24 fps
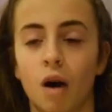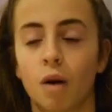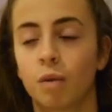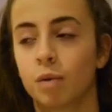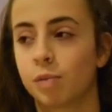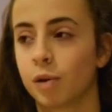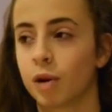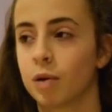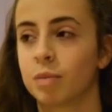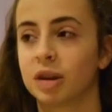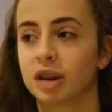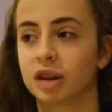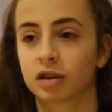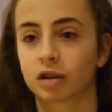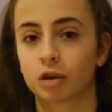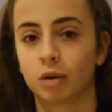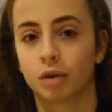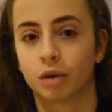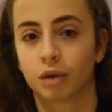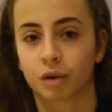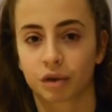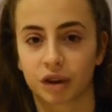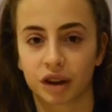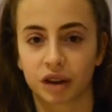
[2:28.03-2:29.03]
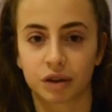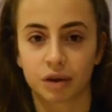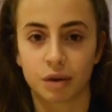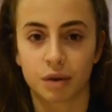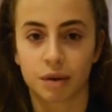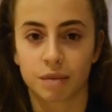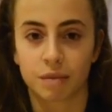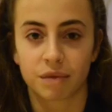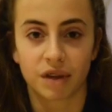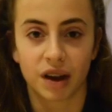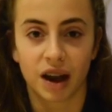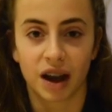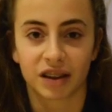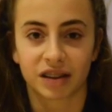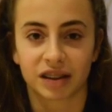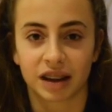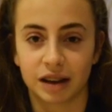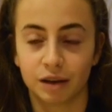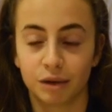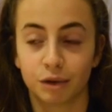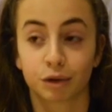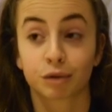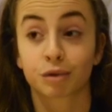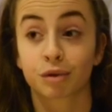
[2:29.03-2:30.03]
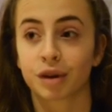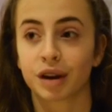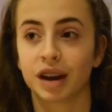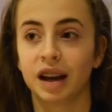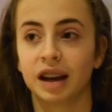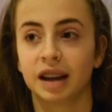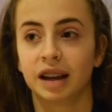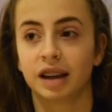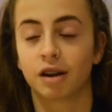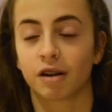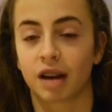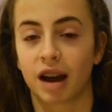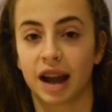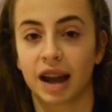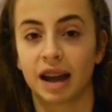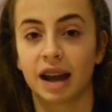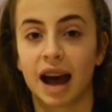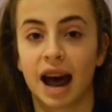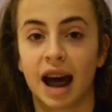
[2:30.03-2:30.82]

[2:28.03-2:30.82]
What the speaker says: Oh, we put him in the school and free-schooled him first, and he was really great.